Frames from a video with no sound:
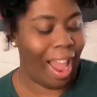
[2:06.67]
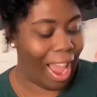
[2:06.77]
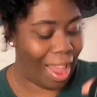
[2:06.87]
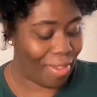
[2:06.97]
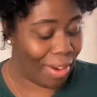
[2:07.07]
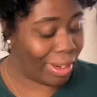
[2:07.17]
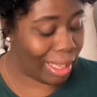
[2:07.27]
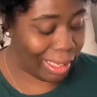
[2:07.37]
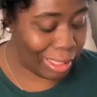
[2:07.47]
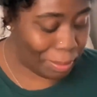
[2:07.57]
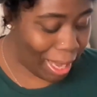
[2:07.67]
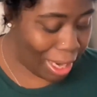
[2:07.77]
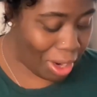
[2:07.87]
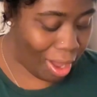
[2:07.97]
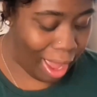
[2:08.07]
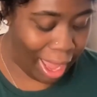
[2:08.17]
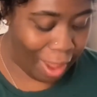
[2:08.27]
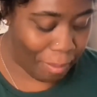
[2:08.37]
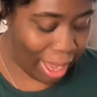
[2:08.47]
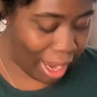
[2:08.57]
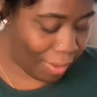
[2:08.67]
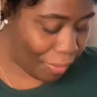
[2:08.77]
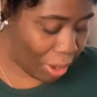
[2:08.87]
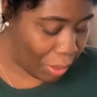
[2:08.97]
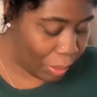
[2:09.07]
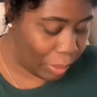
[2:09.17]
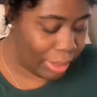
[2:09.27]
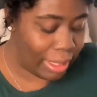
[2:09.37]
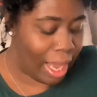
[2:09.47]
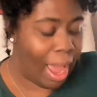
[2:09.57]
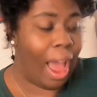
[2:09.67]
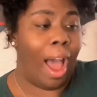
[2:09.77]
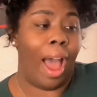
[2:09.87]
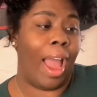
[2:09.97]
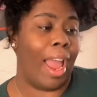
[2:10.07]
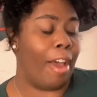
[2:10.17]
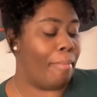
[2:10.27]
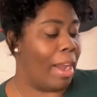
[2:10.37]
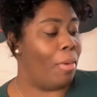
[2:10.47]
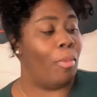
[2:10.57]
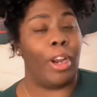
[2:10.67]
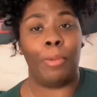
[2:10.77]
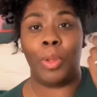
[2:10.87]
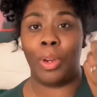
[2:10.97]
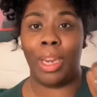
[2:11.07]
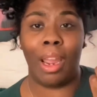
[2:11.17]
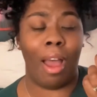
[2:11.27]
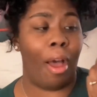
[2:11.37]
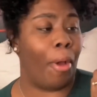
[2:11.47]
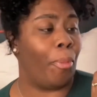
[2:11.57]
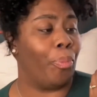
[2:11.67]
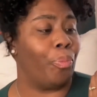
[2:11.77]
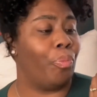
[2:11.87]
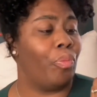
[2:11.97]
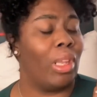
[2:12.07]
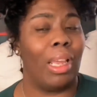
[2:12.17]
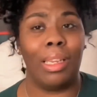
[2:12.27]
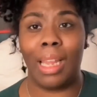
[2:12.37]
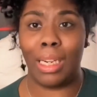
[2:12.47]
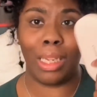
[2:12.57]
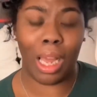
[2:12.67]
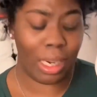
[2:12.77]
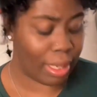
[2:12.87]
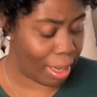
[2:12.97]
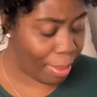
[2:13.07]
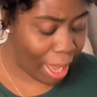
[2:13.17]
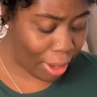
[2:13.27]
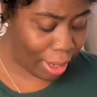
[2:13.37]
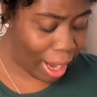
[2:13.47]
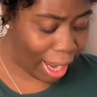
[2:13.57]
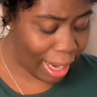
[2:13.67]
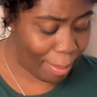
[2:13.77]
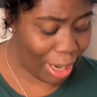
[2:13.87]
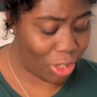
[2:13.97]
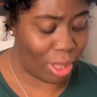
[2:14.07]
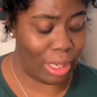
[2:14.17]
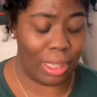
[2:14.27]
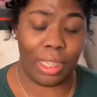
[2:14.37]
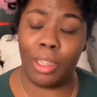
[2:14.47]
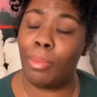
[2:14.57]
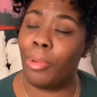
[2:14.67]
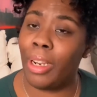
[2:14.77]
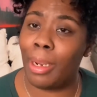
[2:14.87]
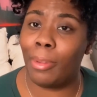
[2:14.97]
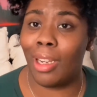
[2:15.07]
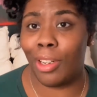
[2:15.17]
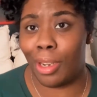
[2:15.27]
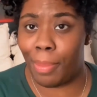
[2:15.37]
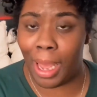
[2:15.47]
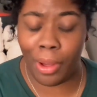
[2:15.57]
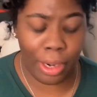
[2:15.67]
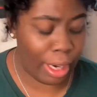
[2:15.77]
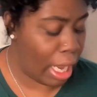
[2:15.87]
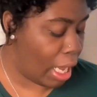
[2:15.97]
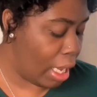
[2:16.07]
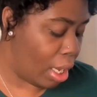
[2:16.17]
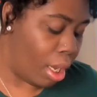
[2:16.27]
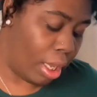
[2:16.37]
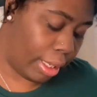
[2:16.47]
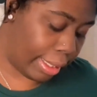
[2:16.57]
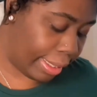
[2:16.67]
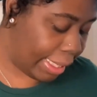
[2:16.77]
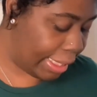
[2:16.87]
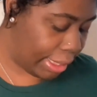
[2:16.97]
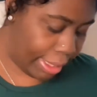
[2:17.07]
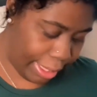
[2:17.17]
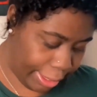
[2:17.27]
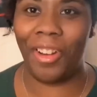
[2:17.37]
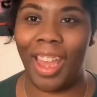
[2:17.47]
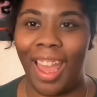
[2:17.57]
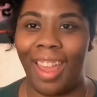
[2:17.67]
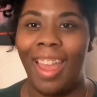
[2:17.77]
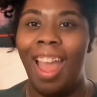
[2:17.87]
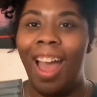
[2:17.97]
I have everything in this bag, y'all. I have my headphones. I have my Rare Beauty like touch-up powder. I got my Charlotte Tilbury touch-up powder. Listen, okay.